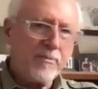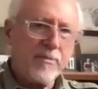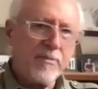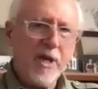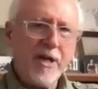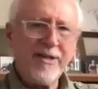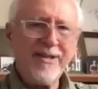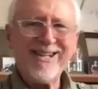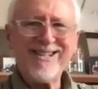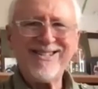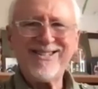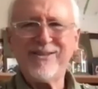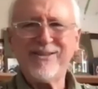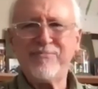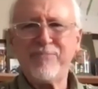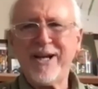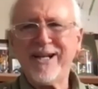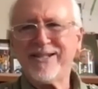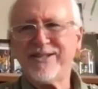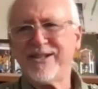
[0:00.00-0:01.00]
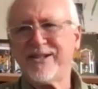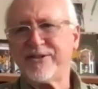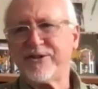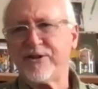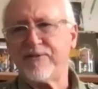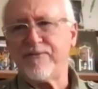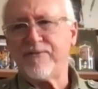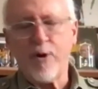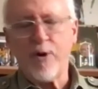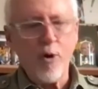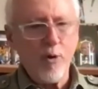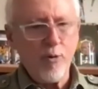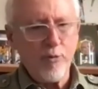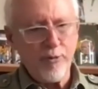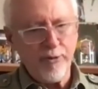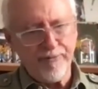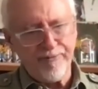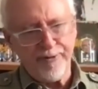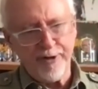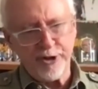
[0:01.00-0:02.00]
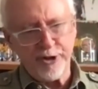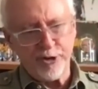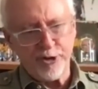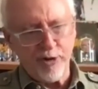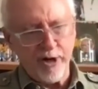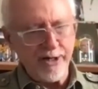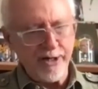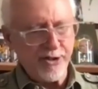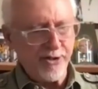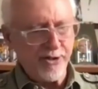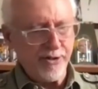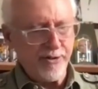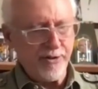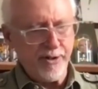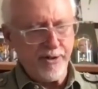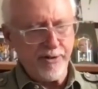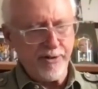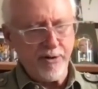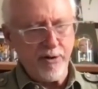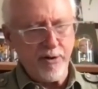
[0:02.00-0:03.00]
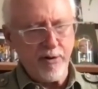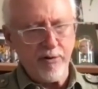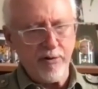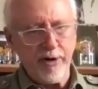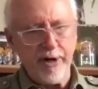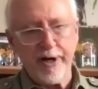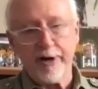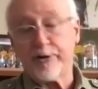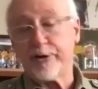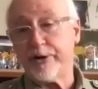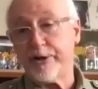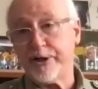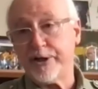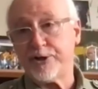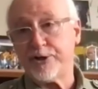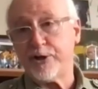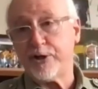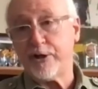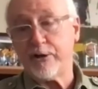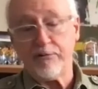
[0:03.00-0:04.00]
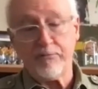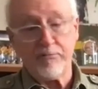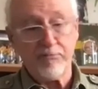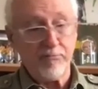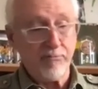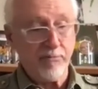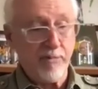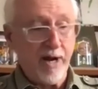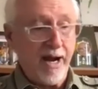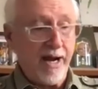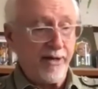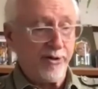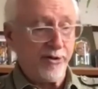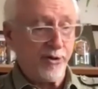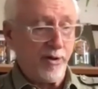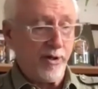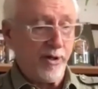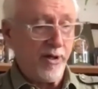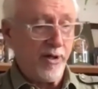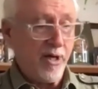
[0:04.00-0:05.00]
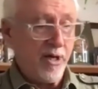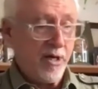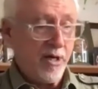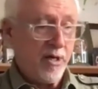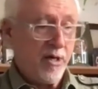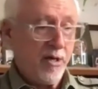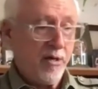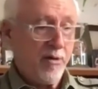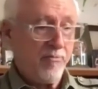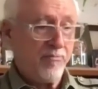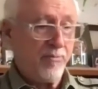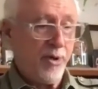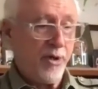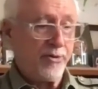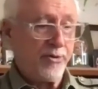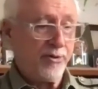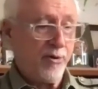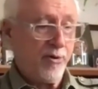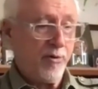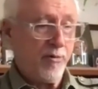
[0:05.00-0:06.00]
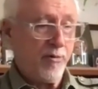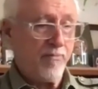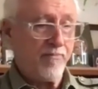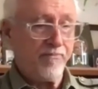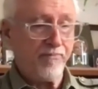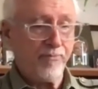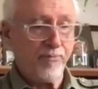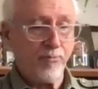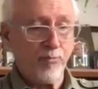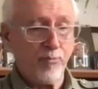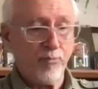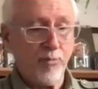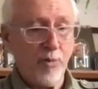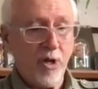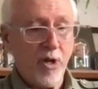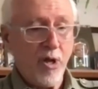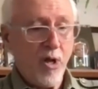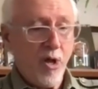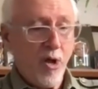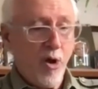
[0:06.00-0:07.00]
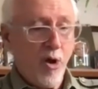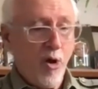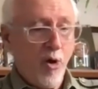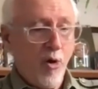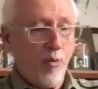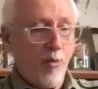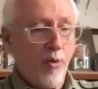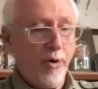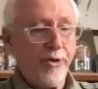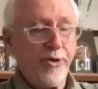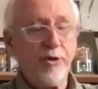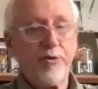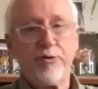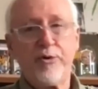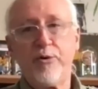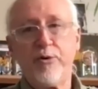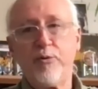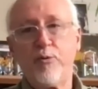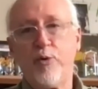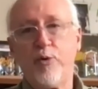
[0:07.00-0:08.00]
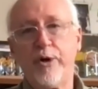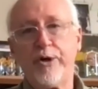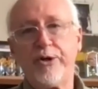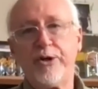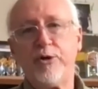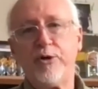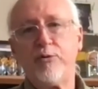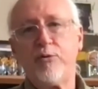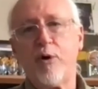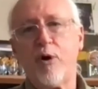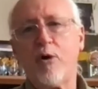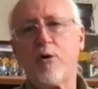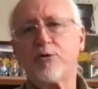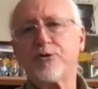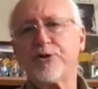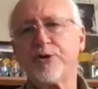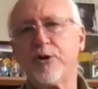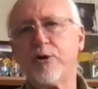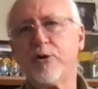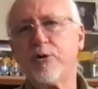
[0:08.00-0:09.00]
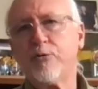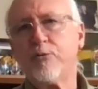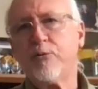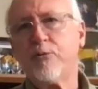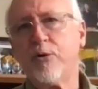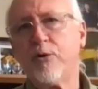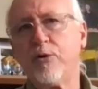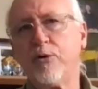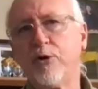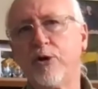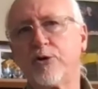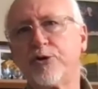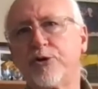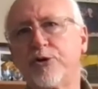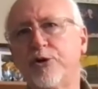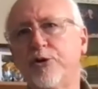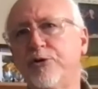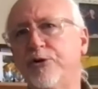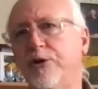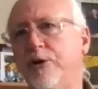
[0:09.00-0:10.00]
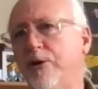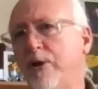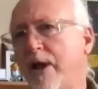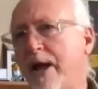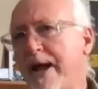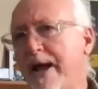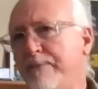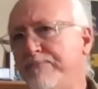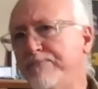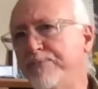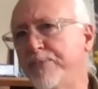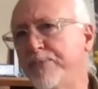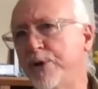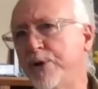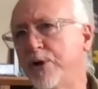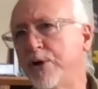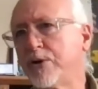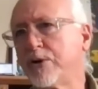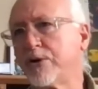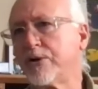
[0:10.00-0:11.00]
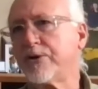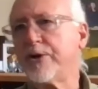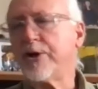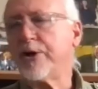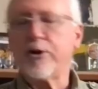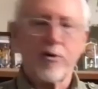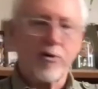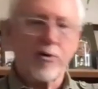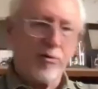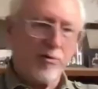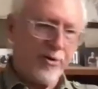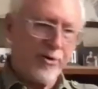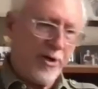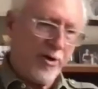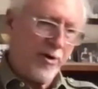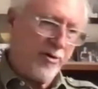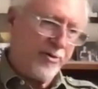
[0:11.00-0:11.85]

and that's the basics of all refrigeration and uh, air conditioning actually but um, when you when you also look through the lab book there there are